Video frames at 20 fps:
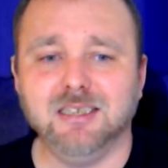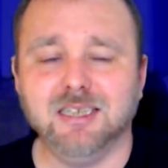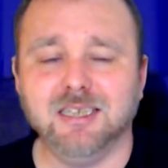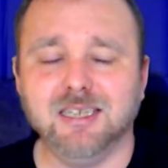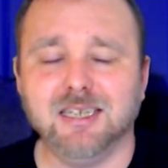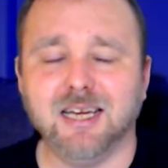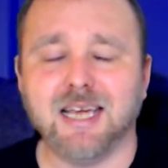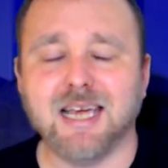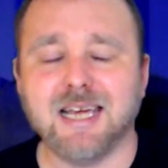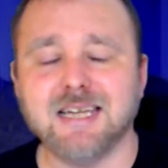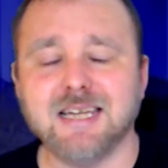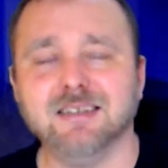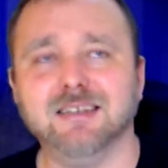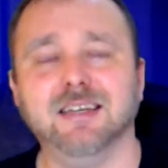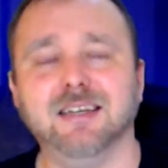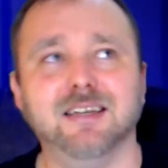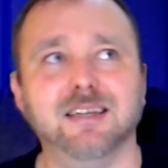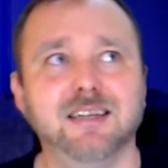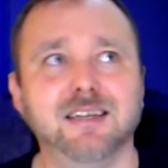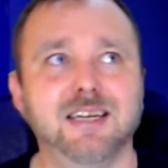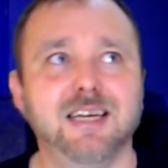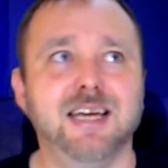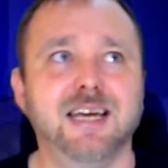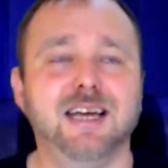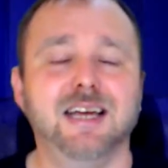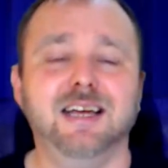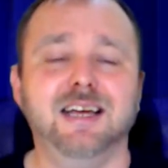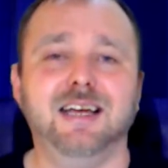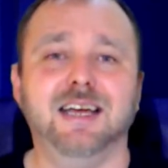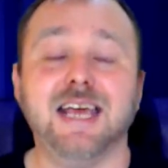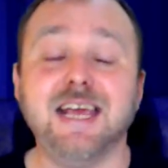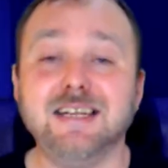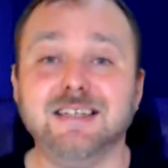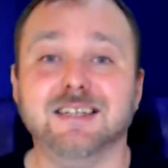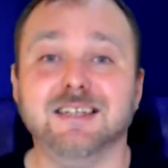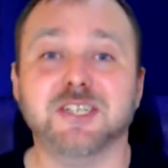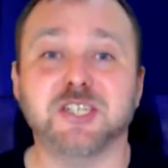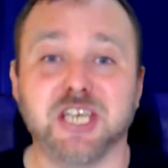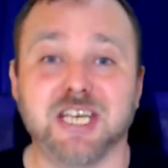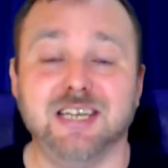I hate to
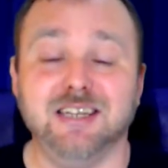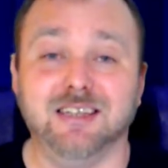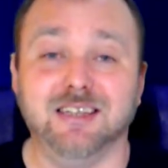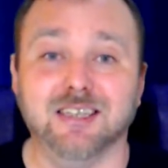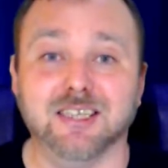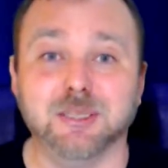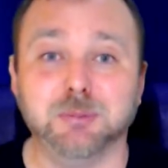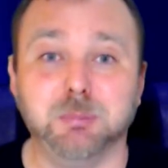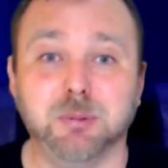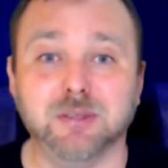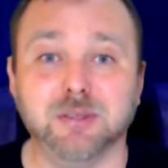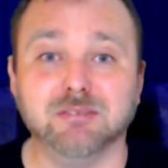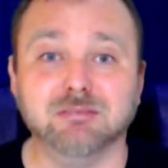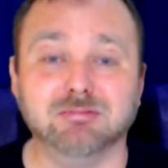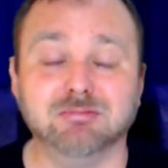say this, but